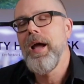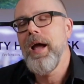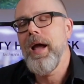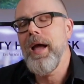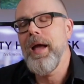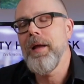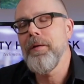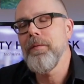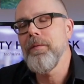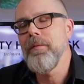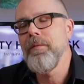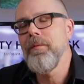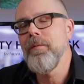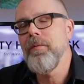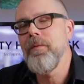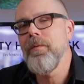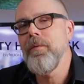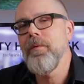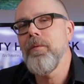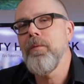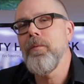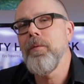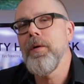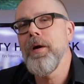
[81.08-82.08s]
And
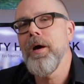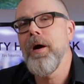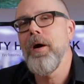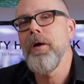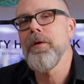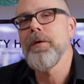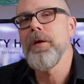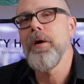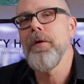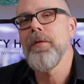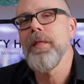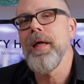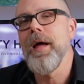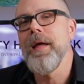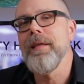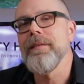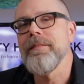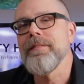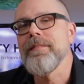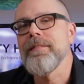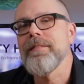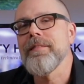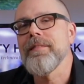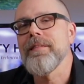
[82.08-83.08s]
we all know
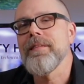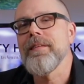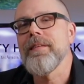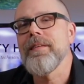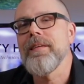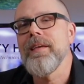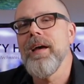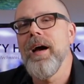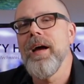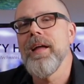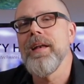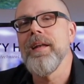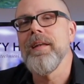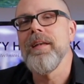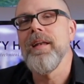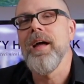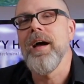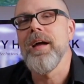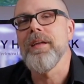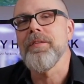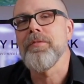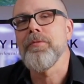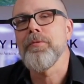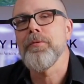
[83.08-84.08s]
that's kind of
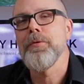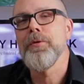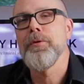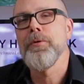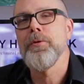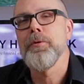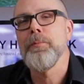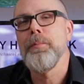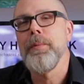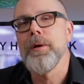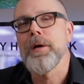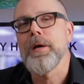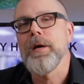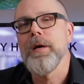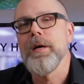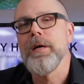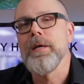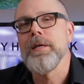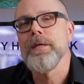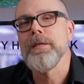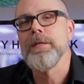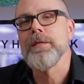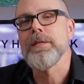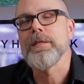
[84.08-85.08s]
not true,
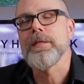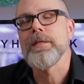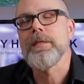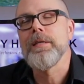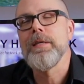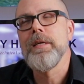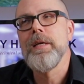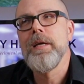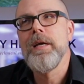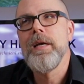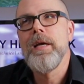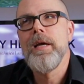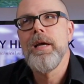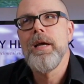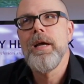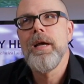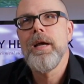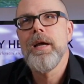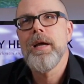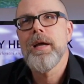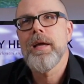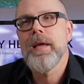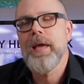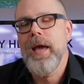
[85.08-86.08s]
because
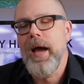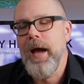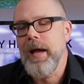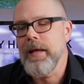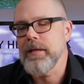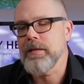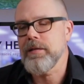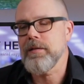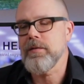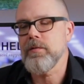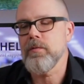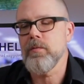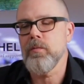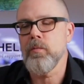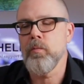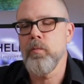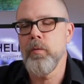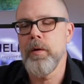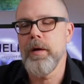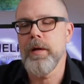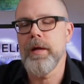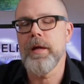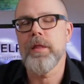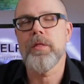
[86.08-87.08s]
cats
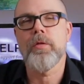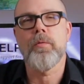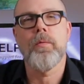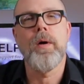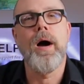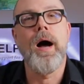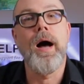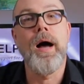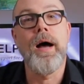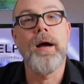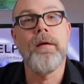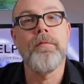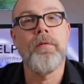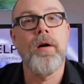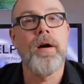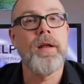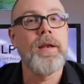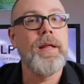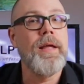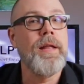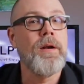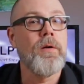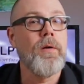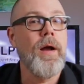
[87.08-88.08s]
really thrive on
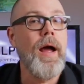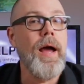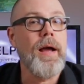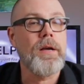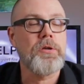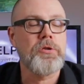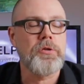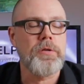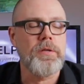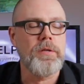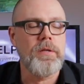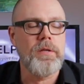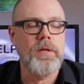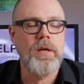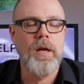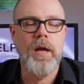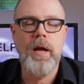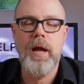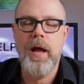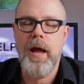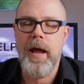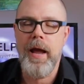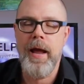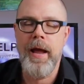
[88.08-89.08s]
interaction
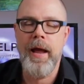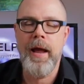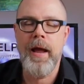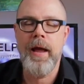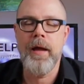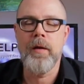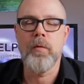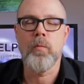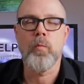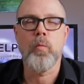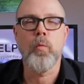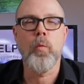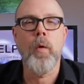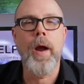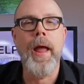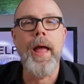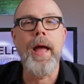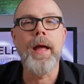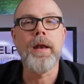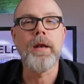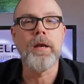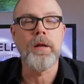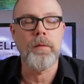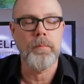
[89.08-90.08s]
and
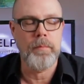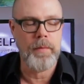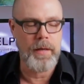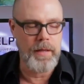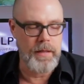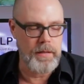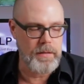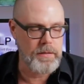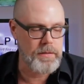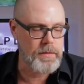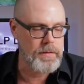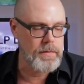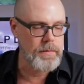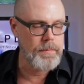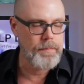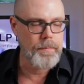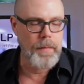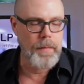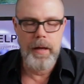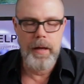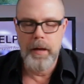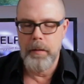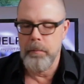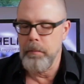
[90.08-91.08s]
randomness.
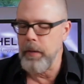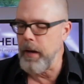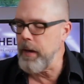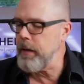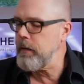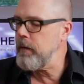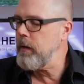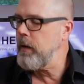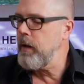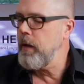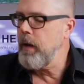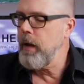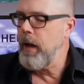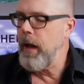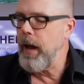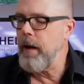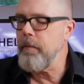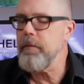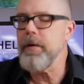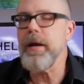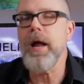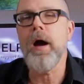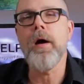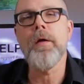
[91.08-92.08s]
But
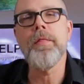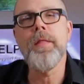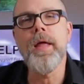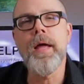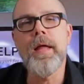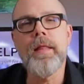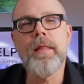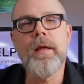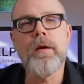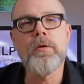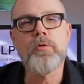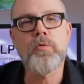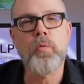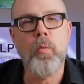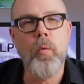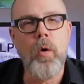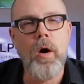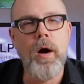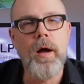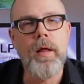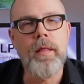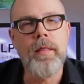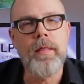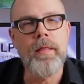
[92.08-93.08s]
every now and then there's
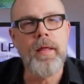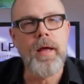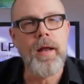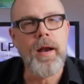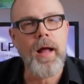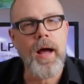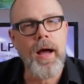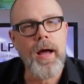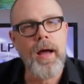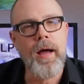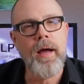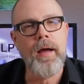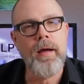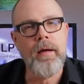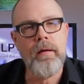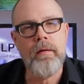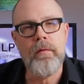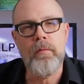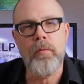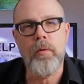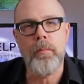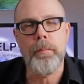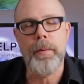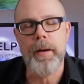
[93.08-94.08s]
one that I
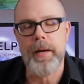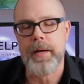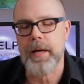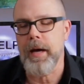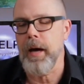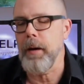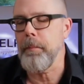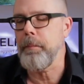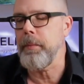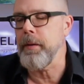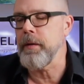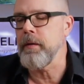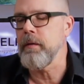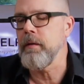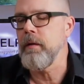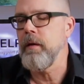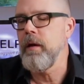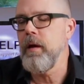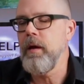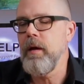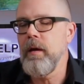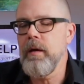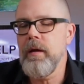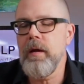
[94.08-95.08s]
will pick up and
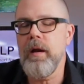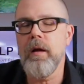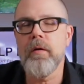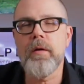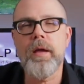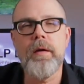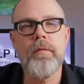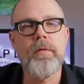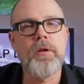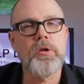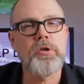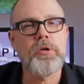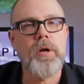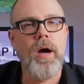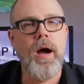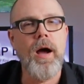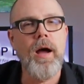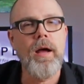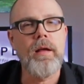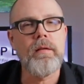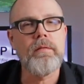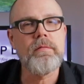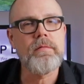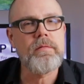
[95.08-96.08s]
give it a
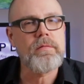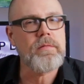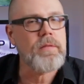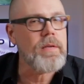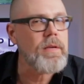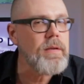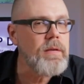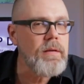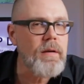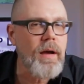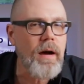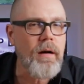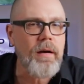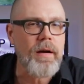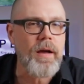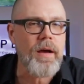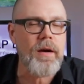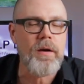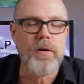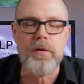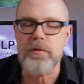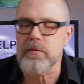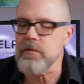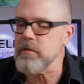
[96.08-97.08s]
shot, see how it
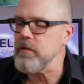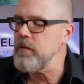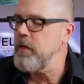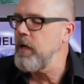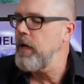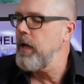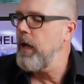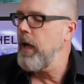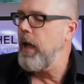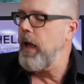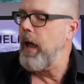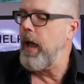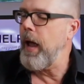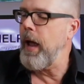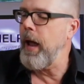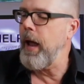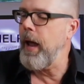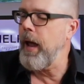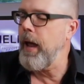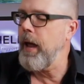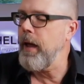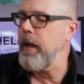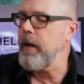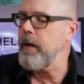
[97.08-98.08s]
goes.
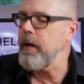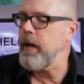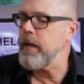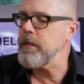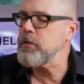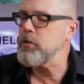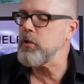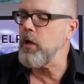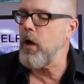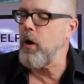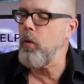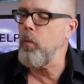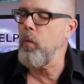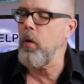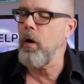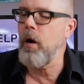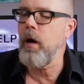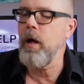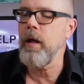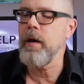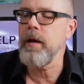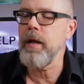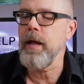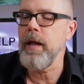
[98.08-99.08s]
And I saw
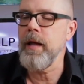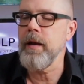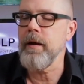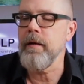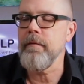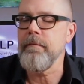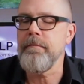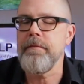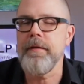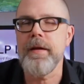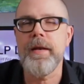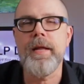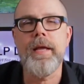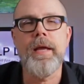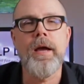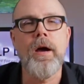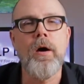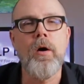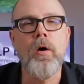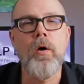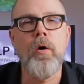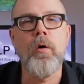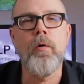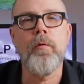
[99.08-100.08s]
one in a
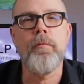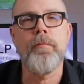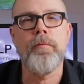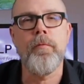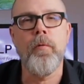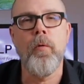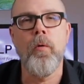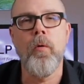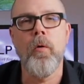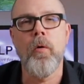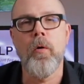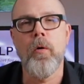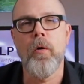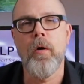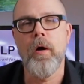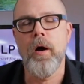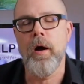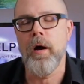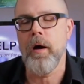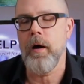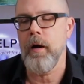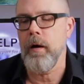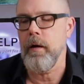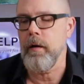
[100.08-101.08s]
video
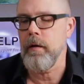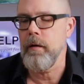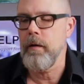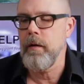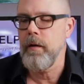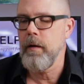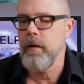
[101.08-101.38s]
for